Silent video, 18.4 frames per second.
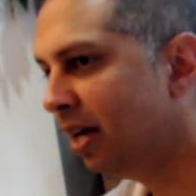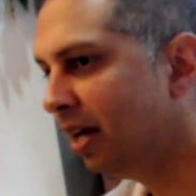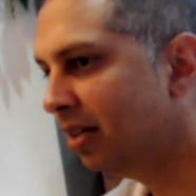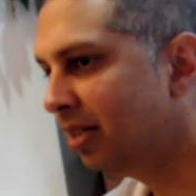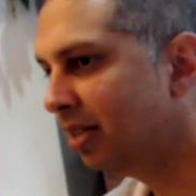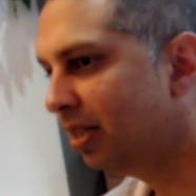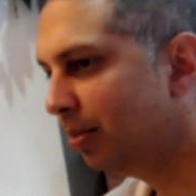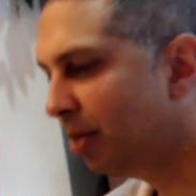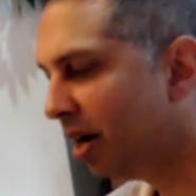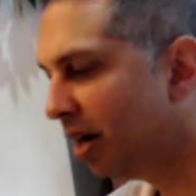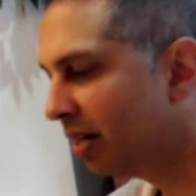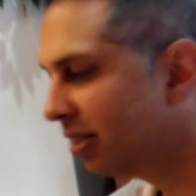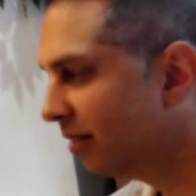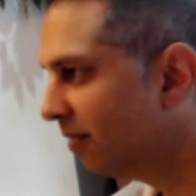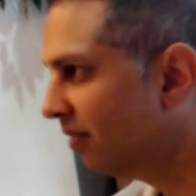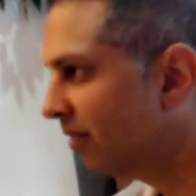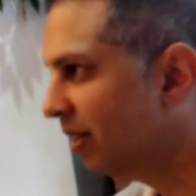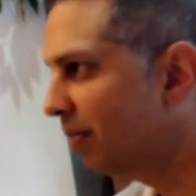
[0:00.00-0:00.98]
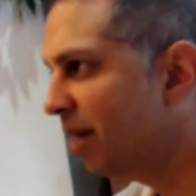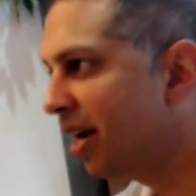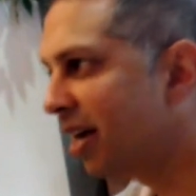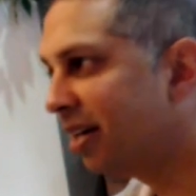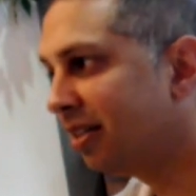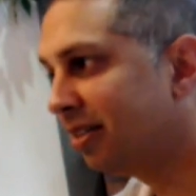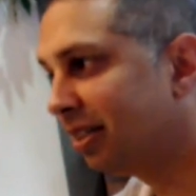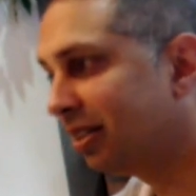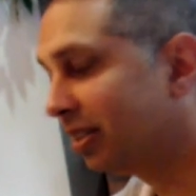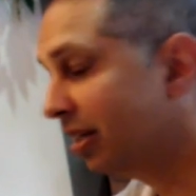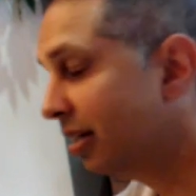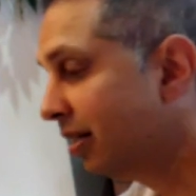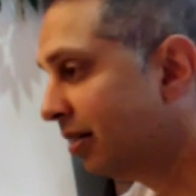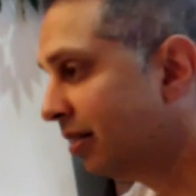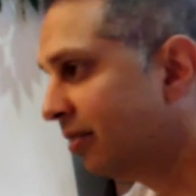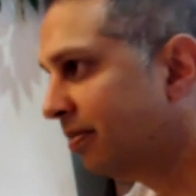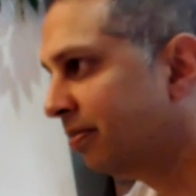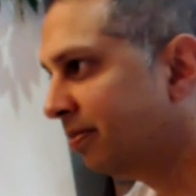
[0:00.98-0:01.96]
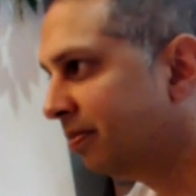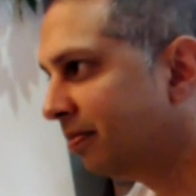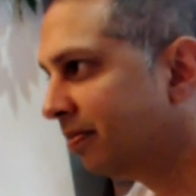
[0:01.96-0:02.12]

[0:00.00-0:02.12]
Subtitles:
and see the positive feedback, it's exciting.